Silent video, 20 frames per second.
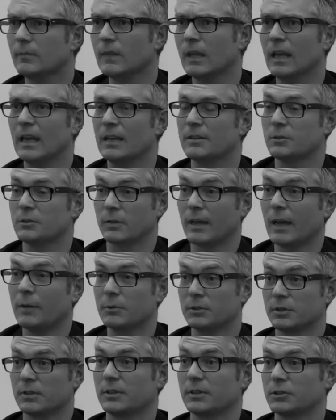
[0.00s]
And so that
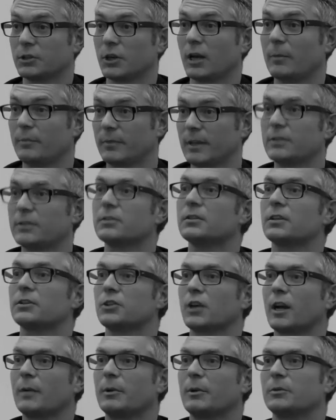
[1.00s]
was the job, this is a
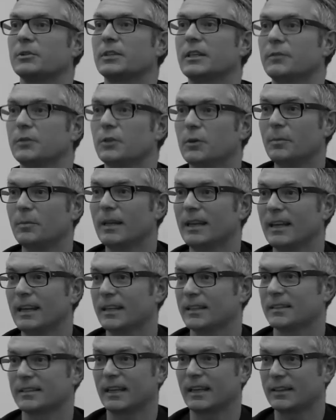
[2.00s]
job that was given to me, and
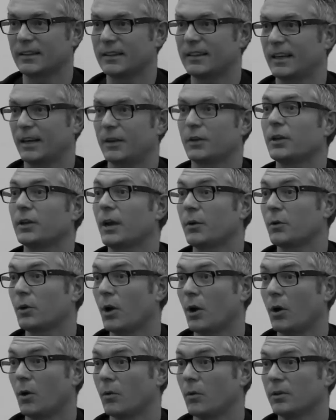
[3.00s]
it's like, there, now
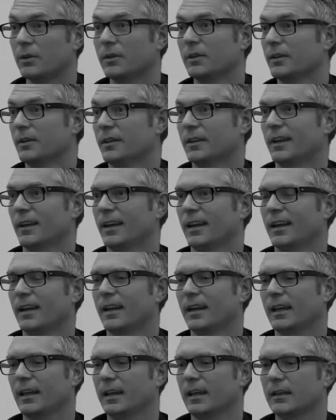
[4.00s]
go.
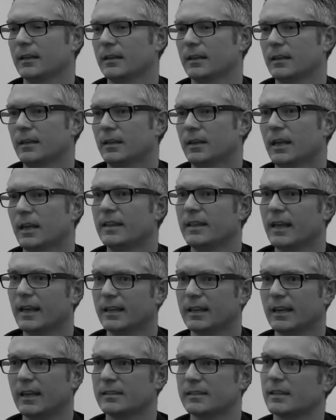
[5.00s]
Uh, and in
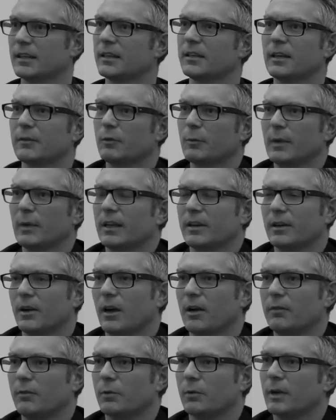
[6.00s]
that case, that could never be a
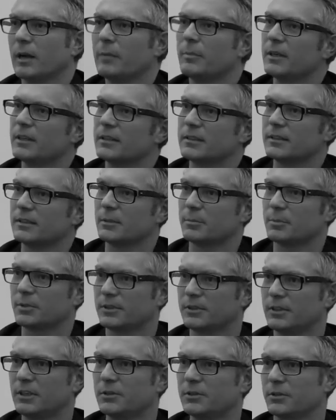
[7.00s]
novel, right, because it's a
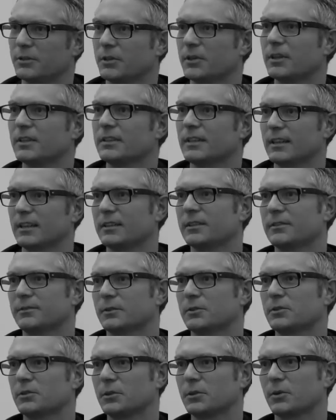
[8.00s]
procedure, you're going to tell a
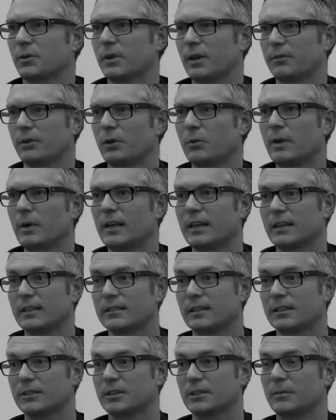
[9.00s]
different story every week, and
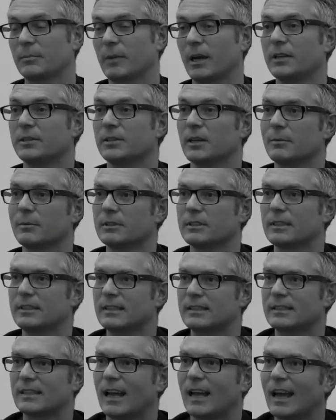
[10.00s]
essentially my job is to
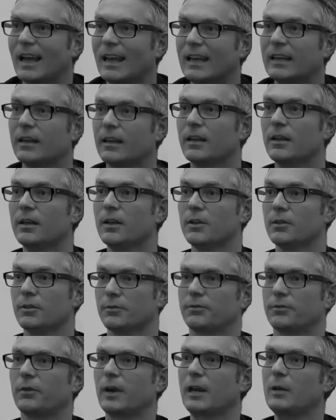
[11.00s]
design the
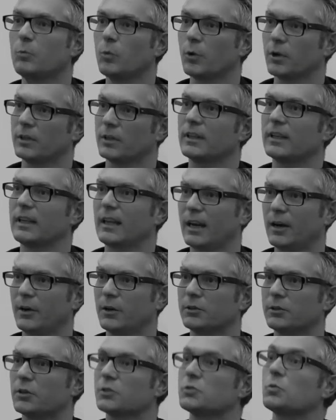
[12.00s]
framework, the
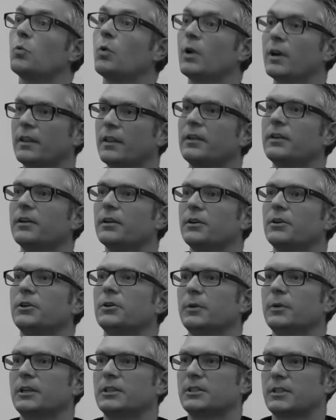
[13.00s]
characters, what are they going to do
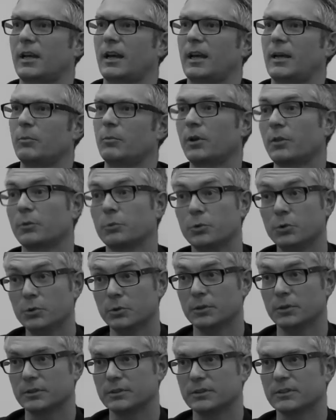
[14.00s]
each time, what are the
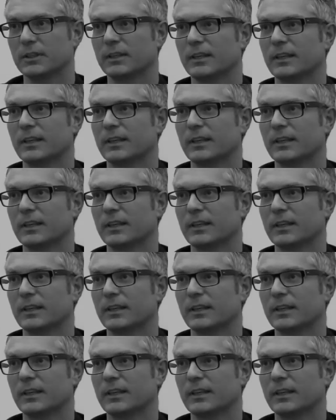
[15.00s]
rules?